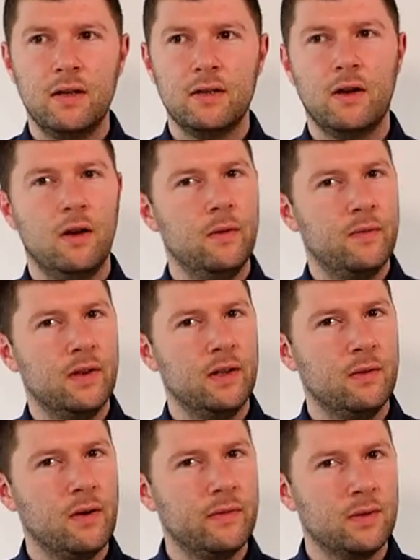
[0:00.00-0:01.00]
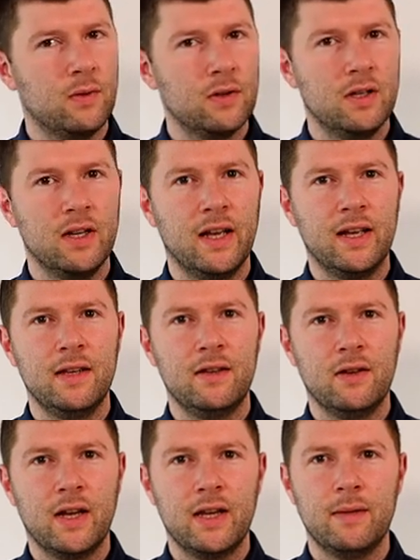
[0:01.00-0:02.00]
So hopefully whoever's watched to the end,
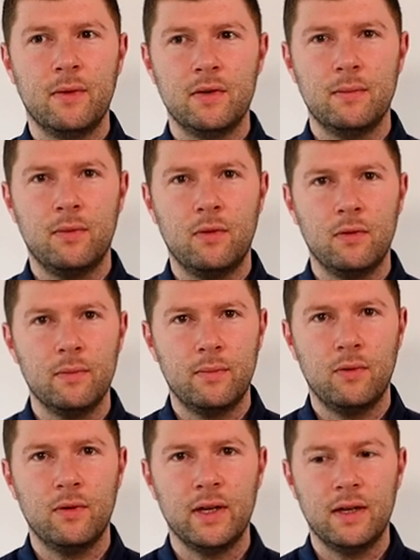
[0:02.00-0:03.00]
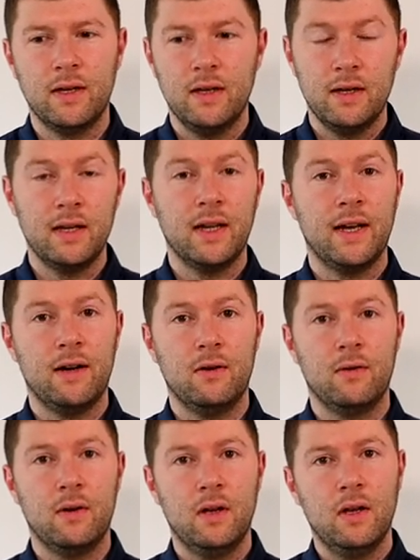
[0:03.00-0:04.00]
you're getting the most important point now.